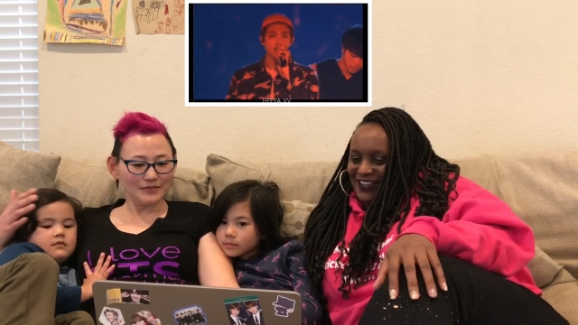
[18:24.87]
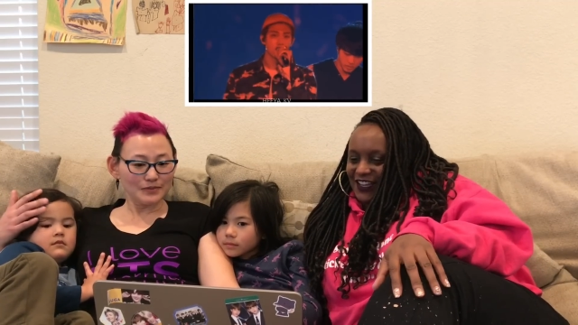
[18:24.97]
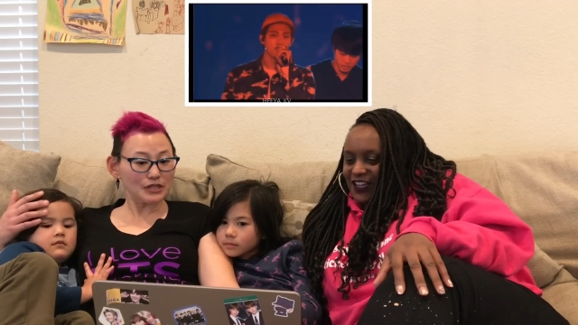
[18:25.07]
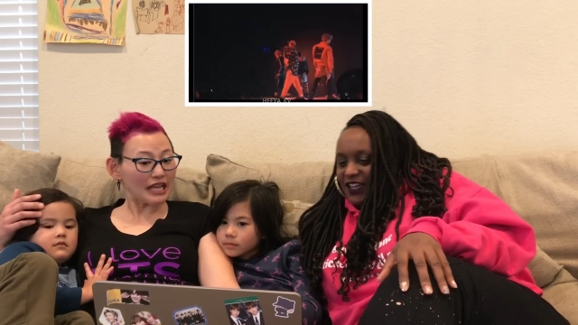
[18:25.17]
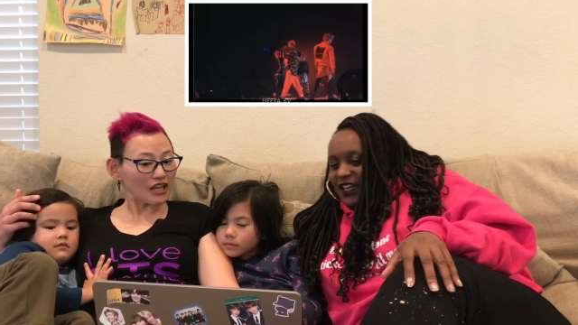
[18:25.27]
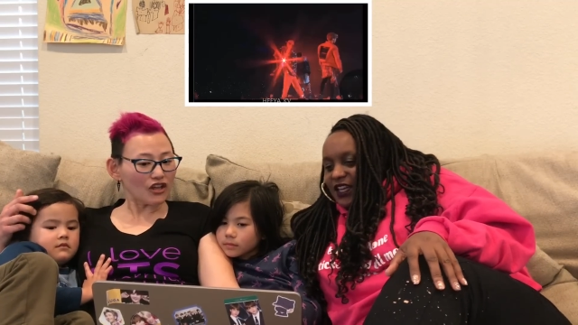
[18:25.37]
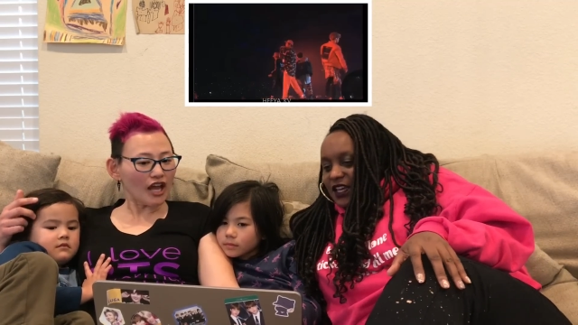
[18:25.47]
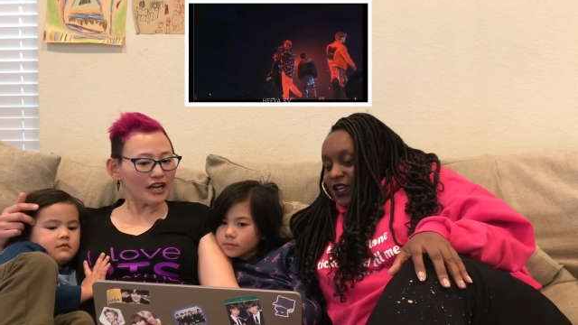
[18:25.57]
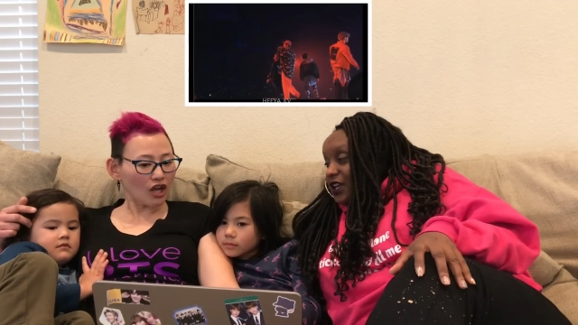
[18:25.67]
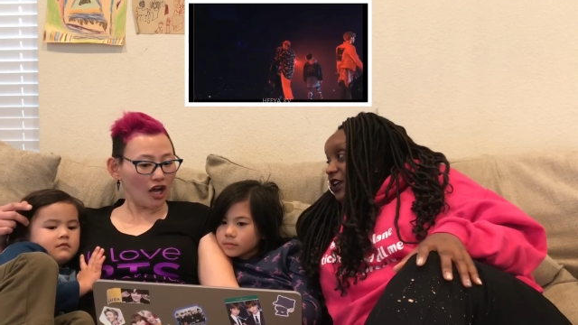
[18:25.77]
Speaker 1: But like
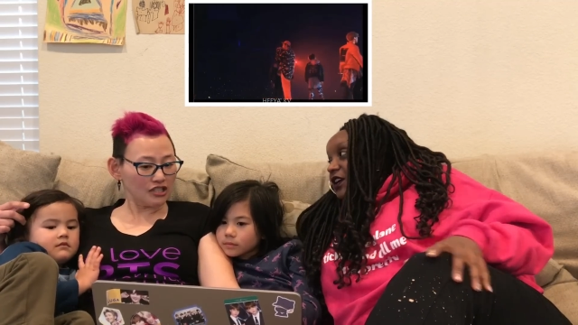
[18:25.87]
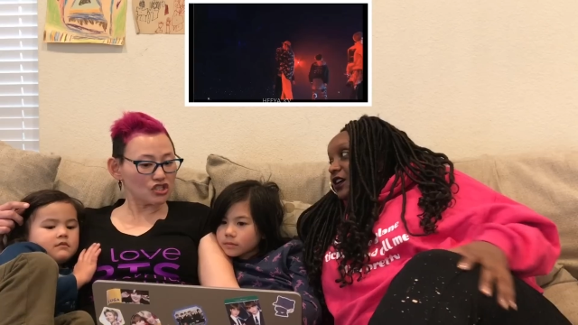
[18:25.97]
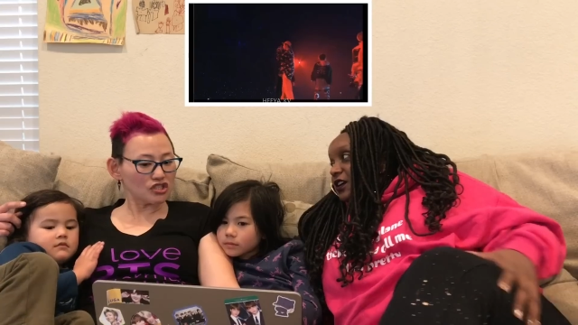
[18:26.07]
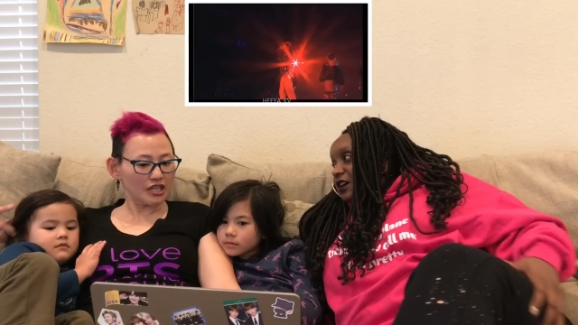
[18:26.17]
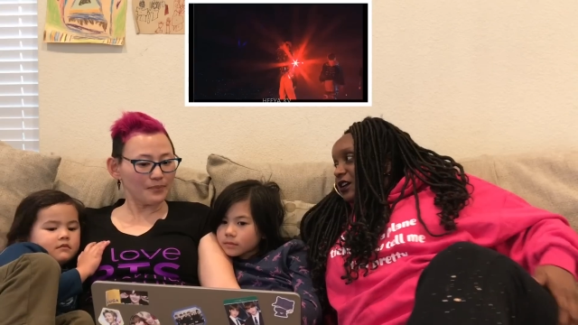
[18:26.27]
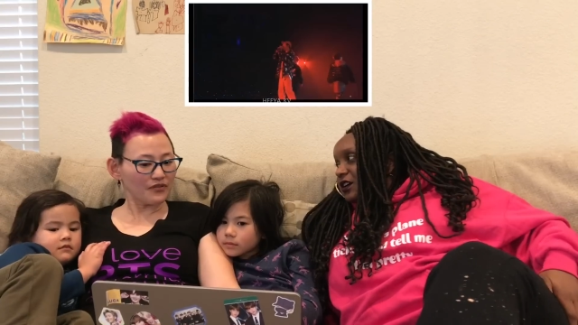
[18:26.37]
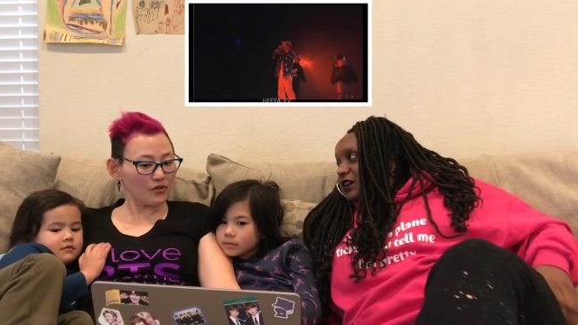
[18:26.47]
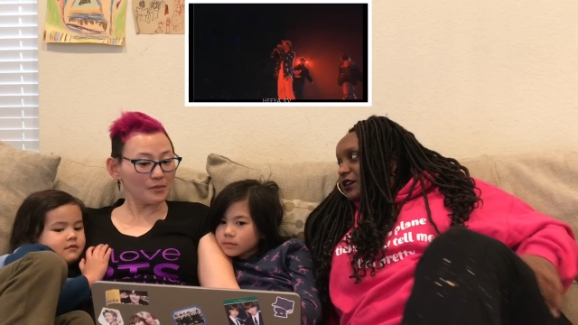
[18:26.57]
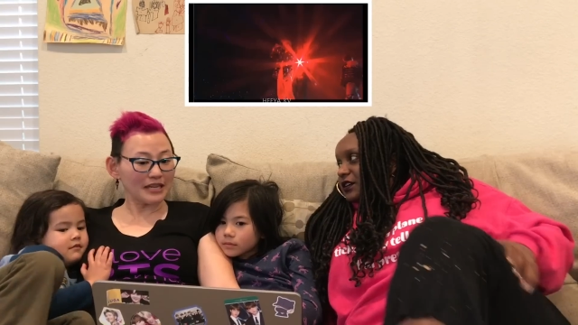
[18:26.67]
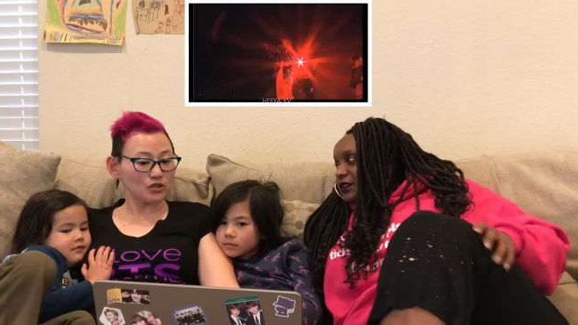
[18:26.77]
at a concert, they
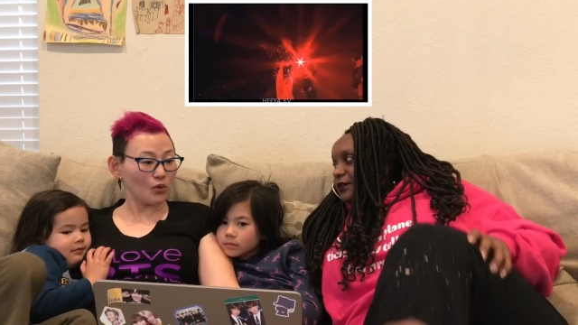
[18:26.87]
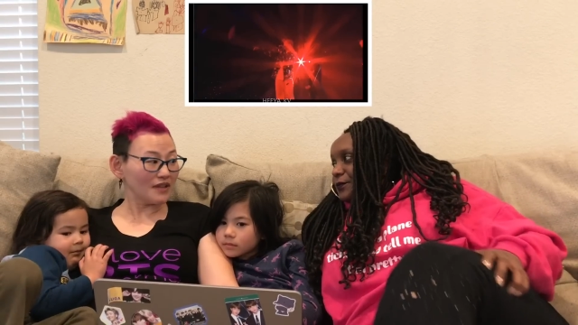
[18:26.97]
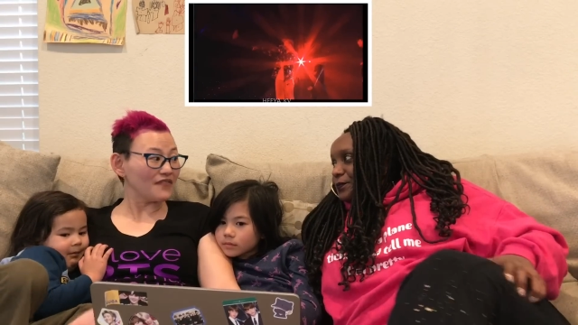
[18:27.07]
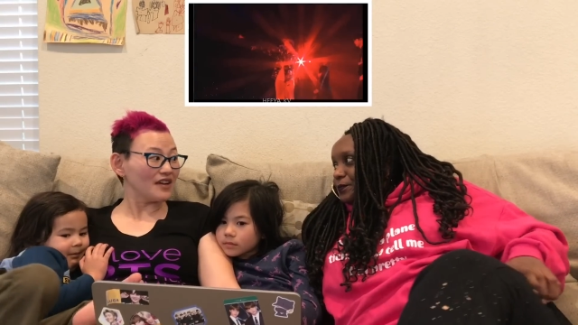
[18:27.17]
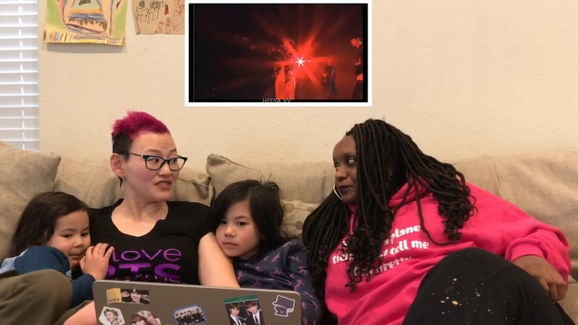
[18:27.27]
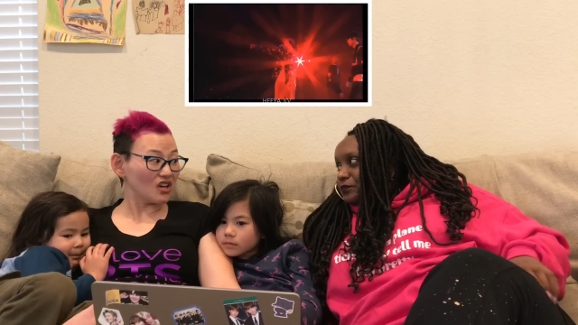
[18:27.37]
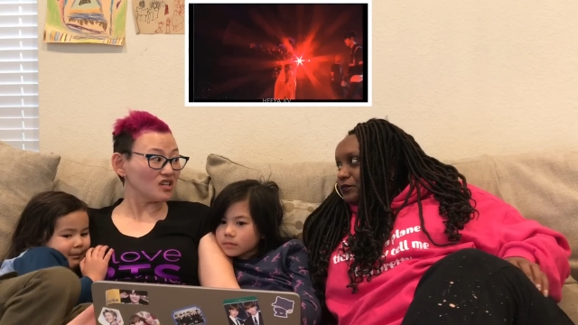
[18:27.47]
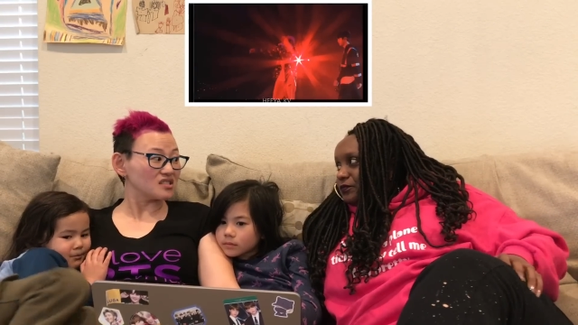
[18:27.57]
perform like 25 songs.